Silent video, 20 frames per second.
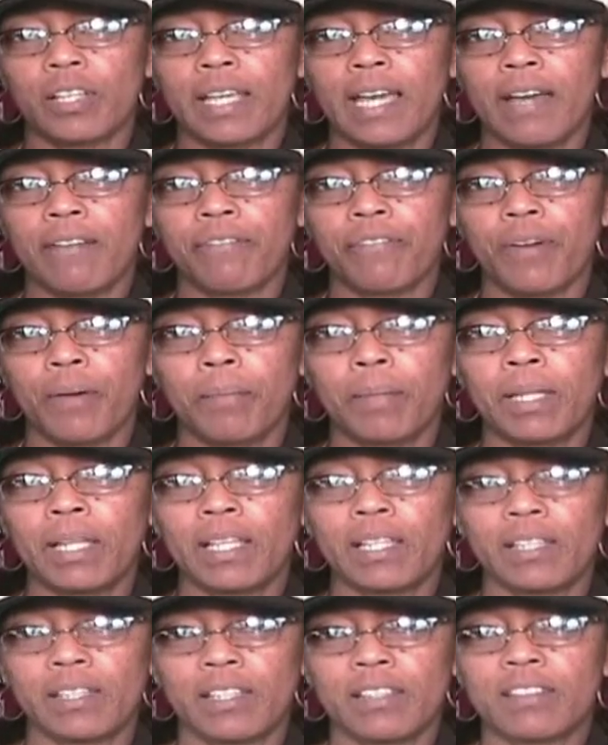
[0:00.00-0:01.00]
get from it,
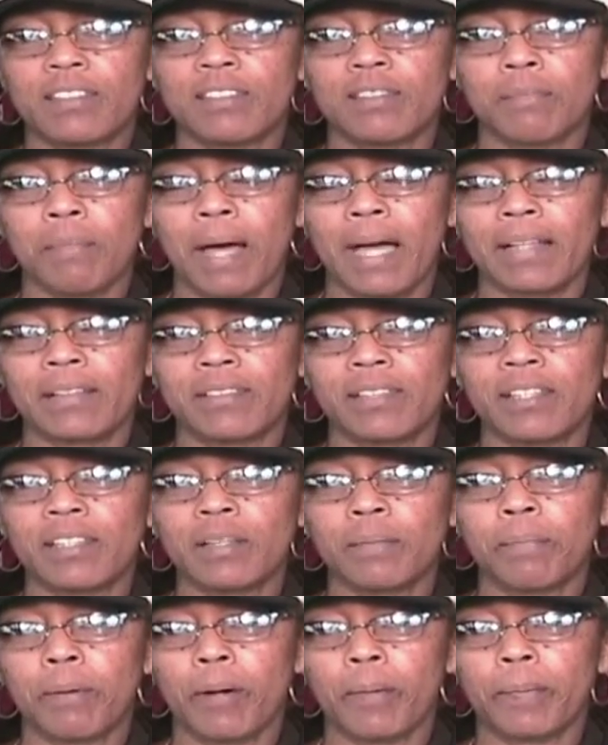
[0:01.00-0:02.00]
and this is my
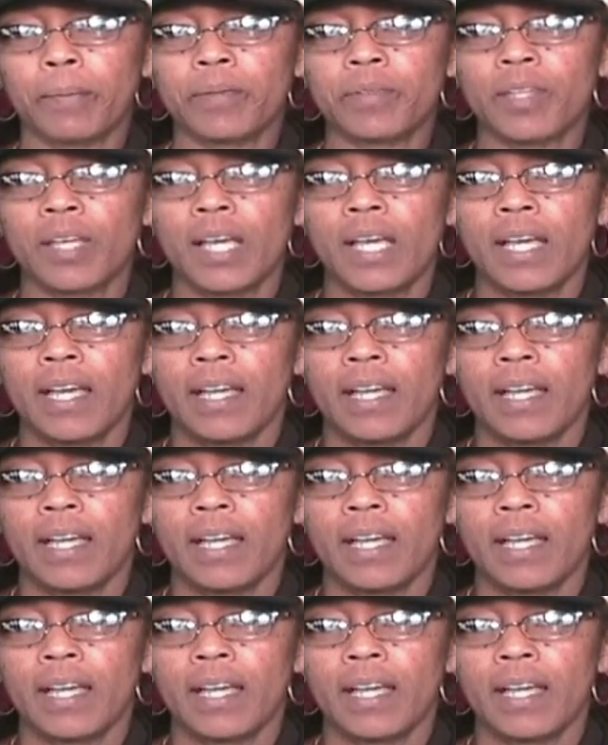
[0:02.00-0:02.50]
intended purpose,